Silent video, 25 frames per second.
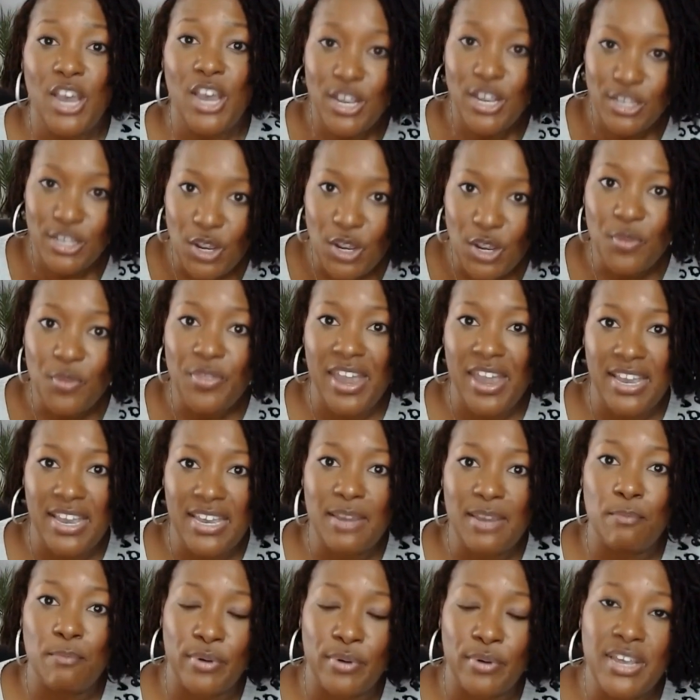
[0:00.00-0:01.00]
so they
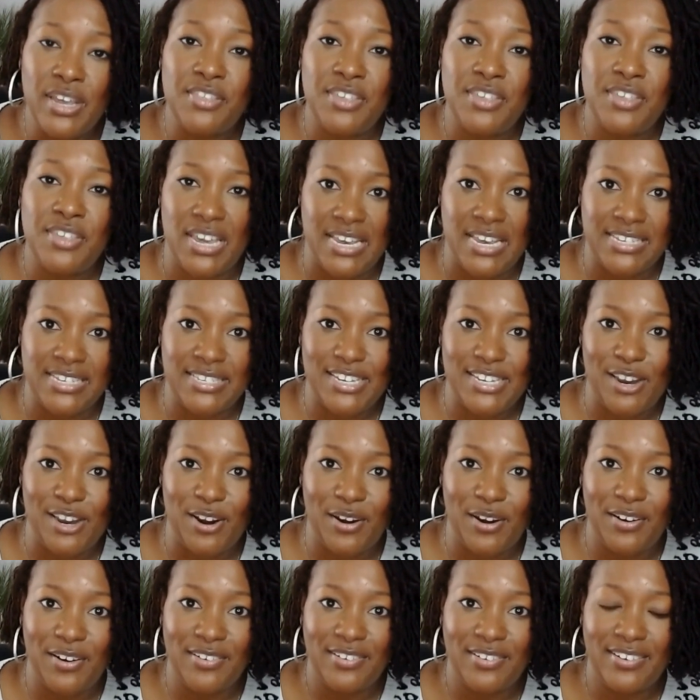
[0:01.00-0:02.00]
can breathe
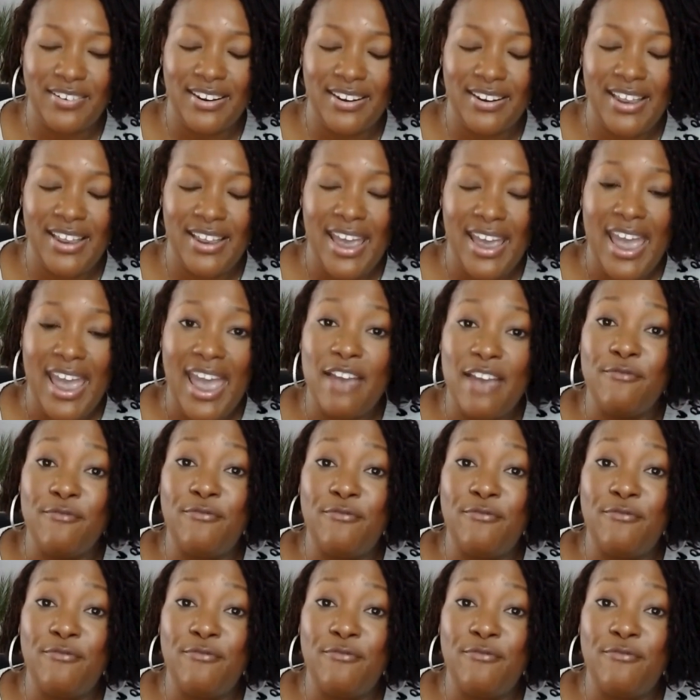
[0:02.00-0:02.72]
easier. And